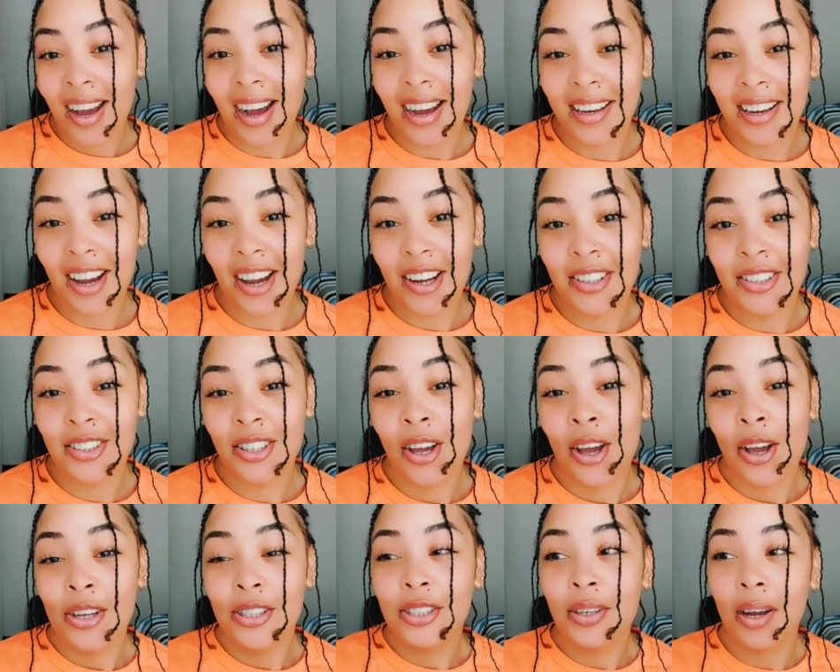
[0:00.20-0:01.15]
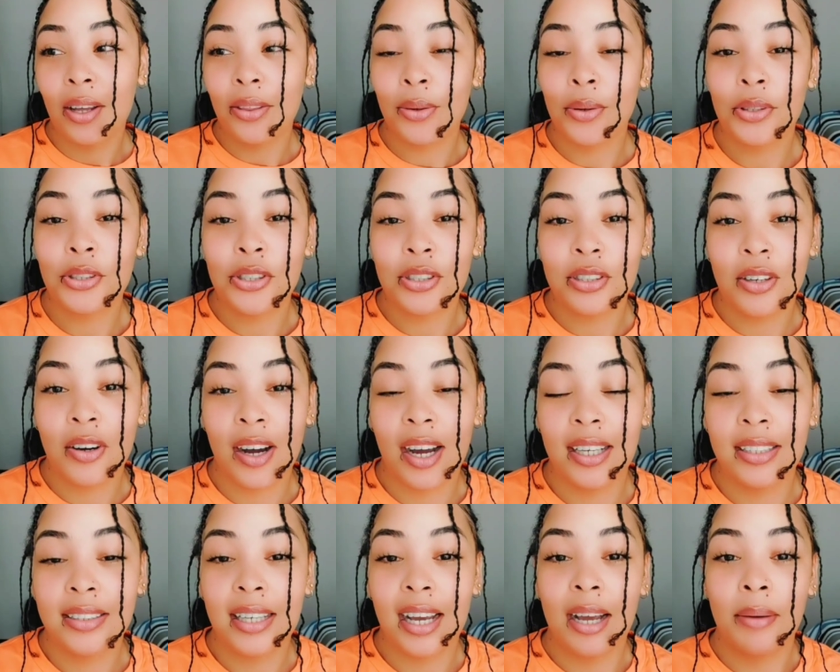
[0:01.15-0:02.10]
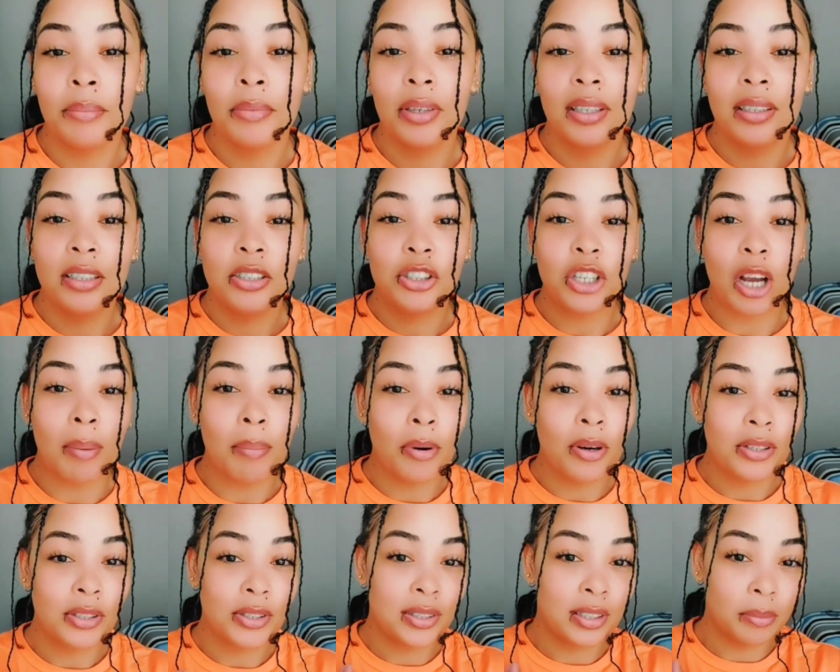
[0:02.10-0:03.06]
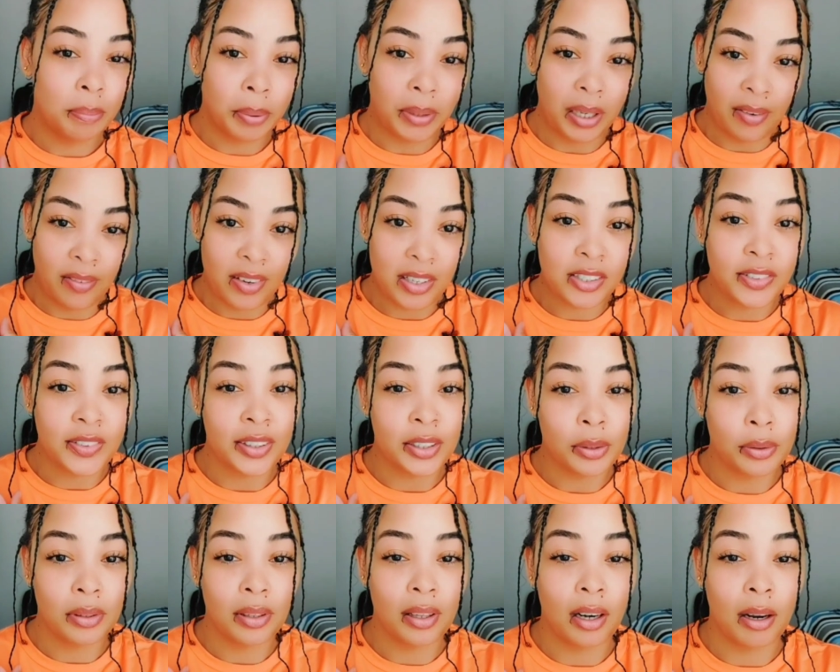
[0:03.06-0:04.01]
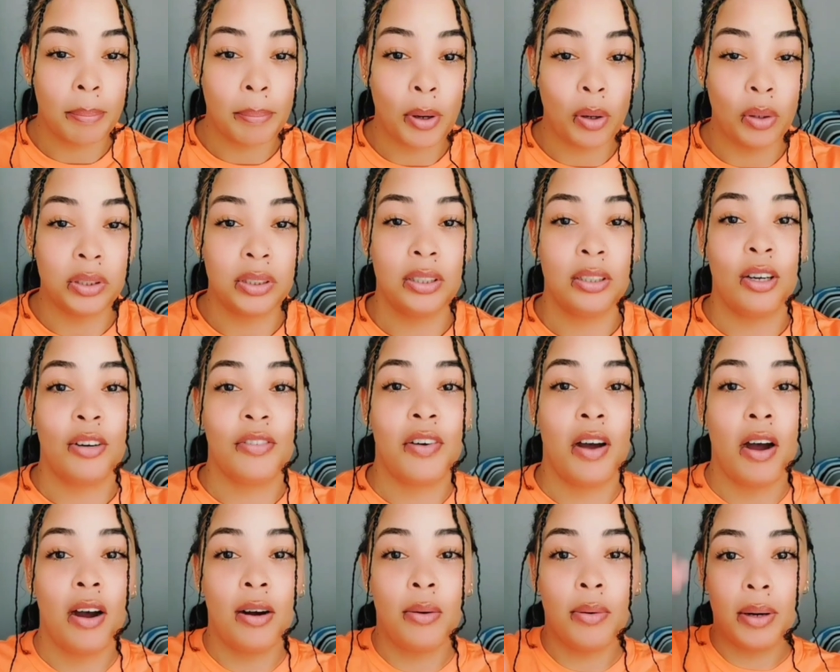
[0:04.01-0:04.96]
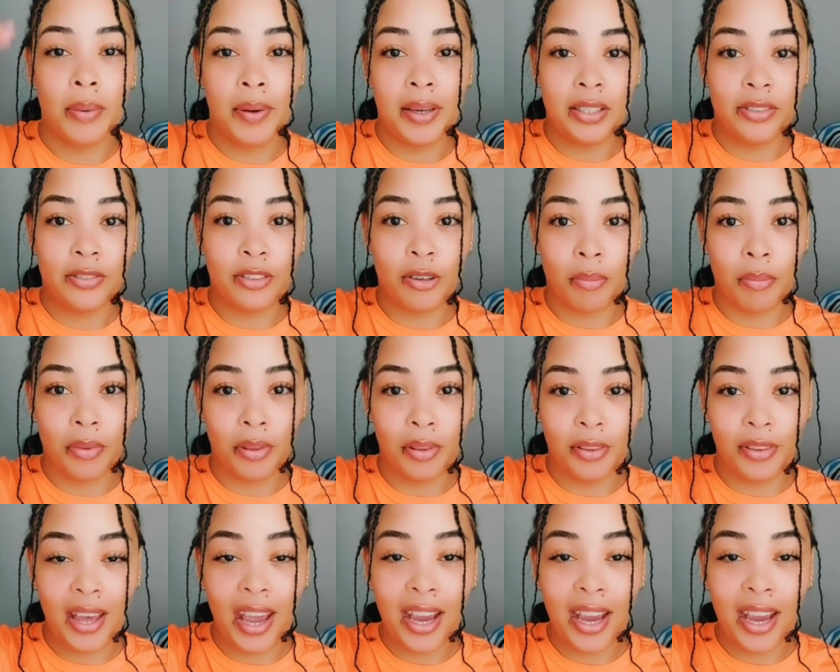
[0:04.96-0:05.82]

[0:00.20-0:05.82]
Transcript: Hi guys, so I thought, you know what, I'm gonna jump onto the previous video that I posted of how I went from